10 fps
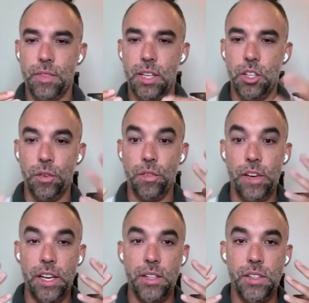in your
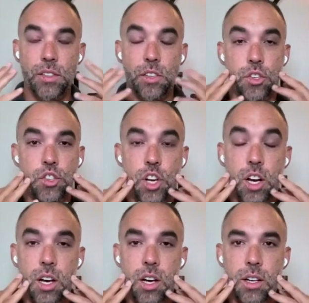face, your
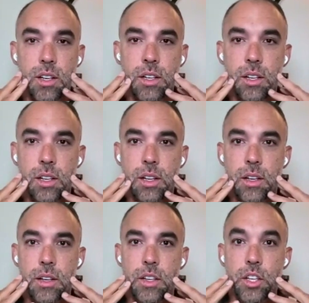jaw,
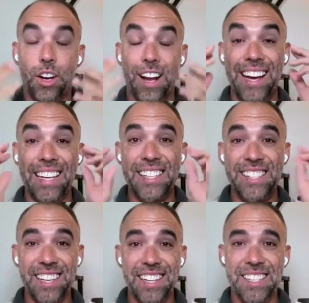your
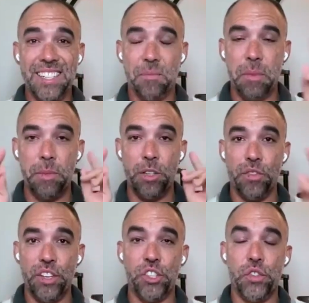eyesight. Maybe your
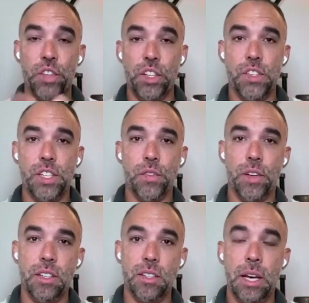vision feels
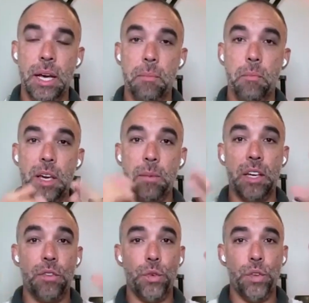different. Maybe
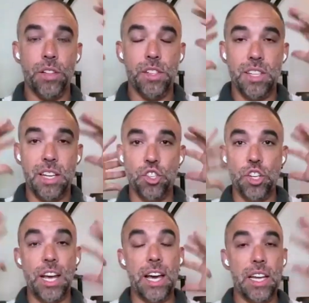if you felt a
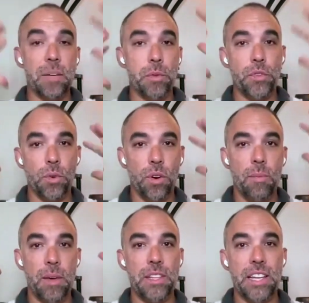tension headache before,
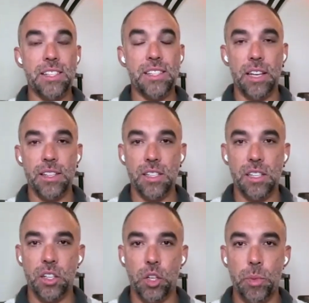maybe that's lessened
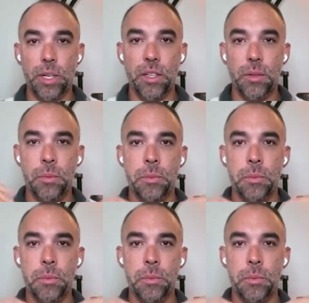a little bit.